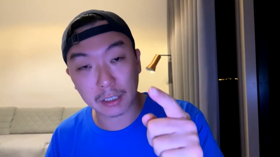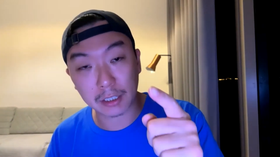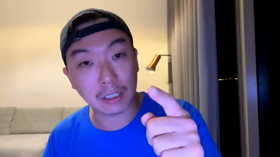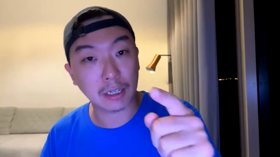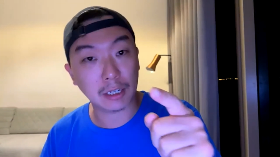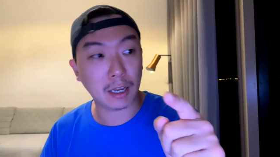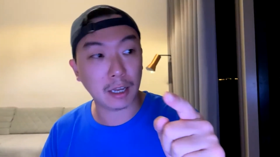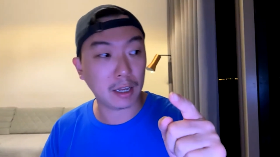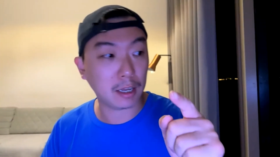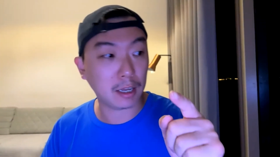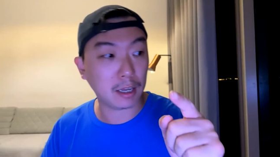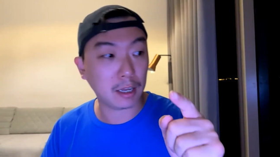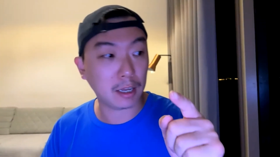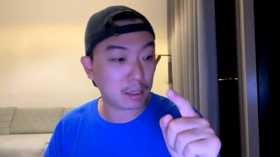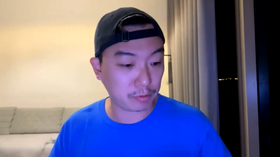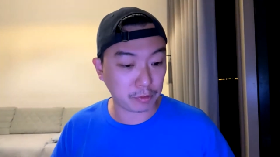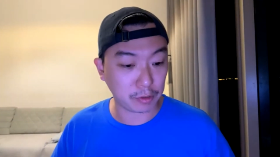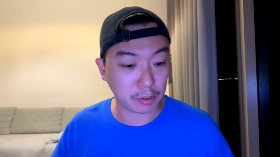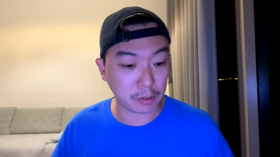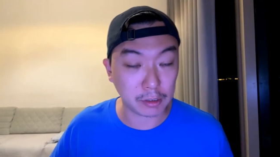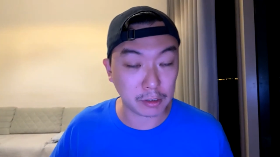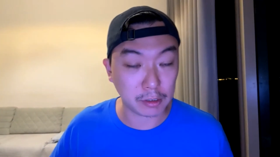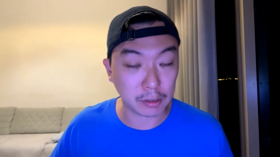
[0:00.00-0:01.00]

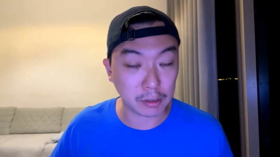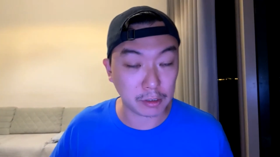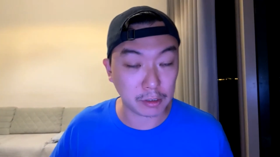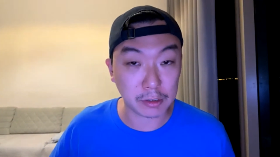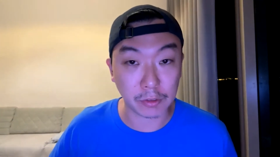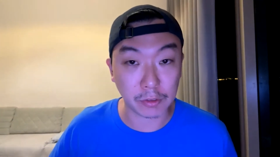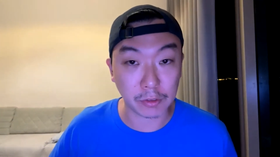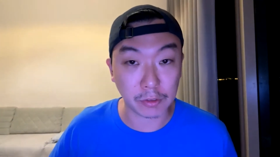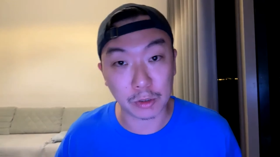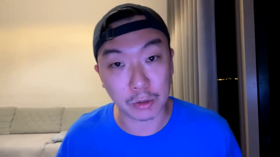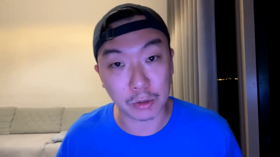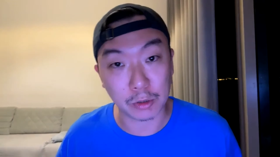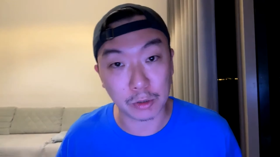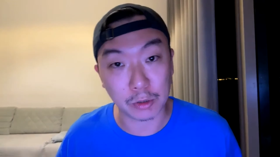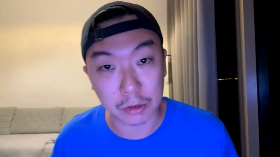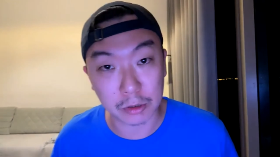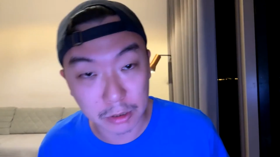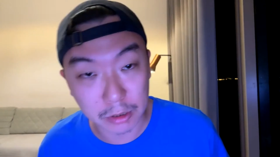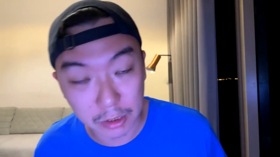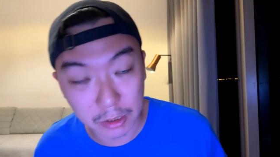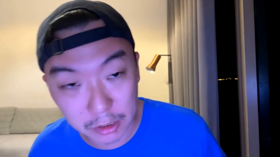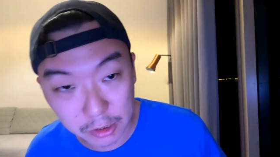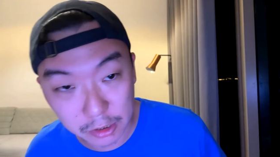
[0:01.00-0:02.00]
For those of you who are new
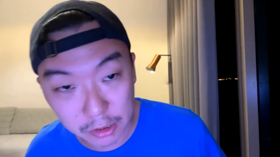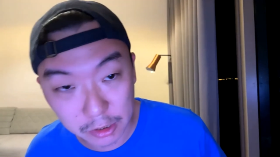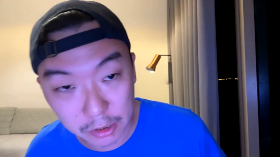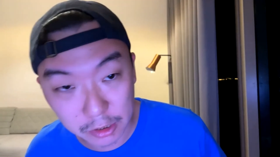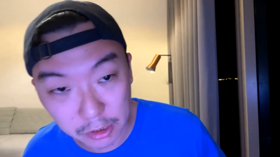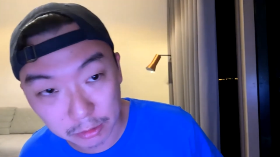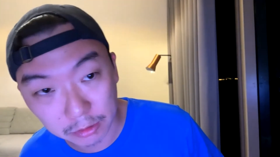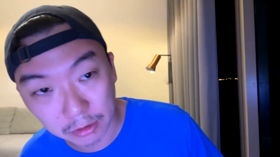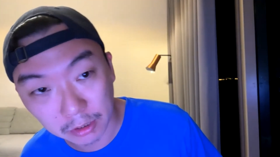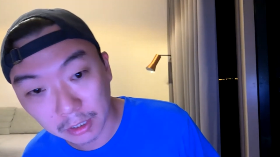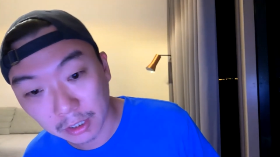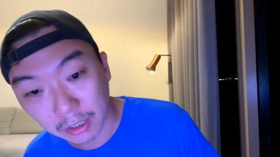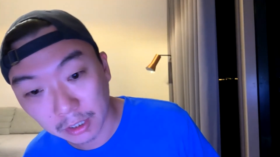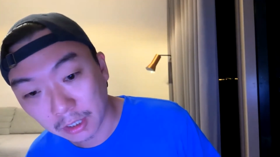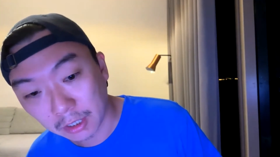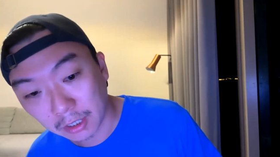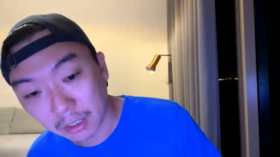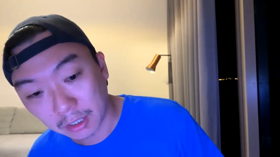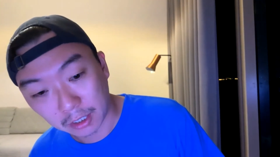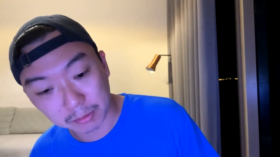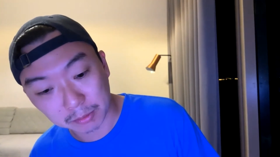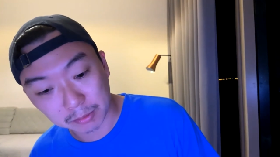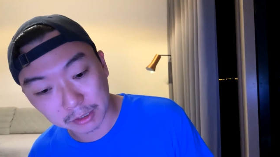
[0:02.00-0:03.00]
to this channel,
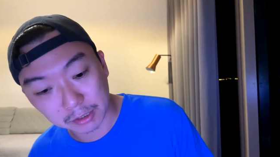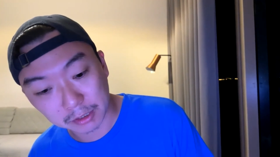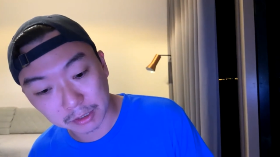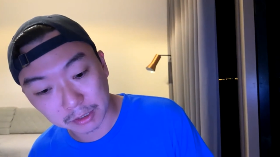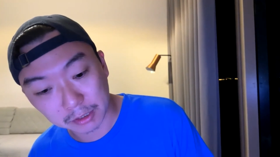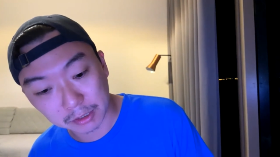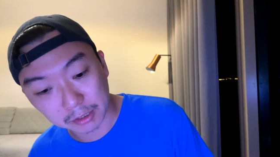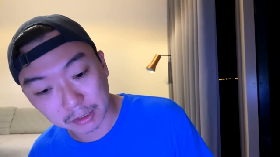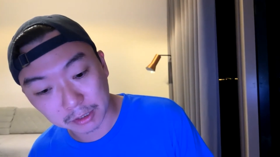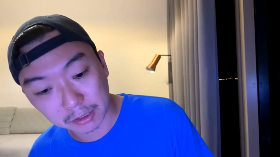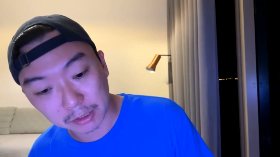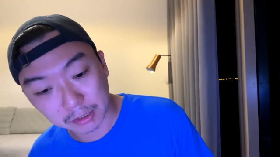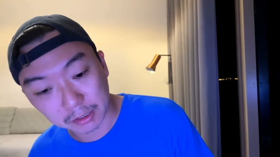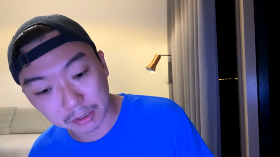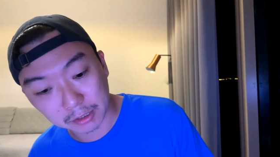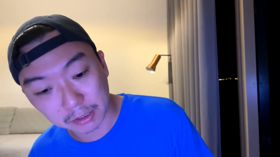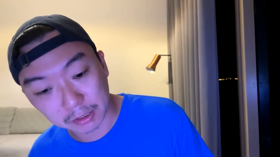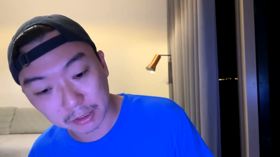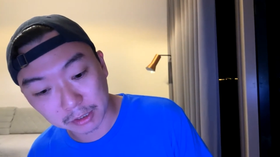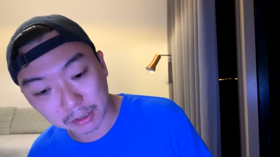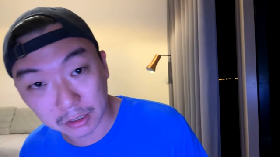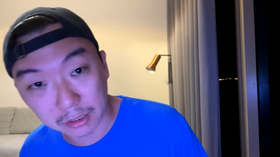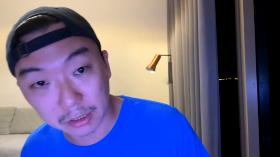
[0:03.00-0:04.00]
let me just
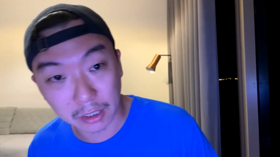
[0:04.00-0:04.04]
quickly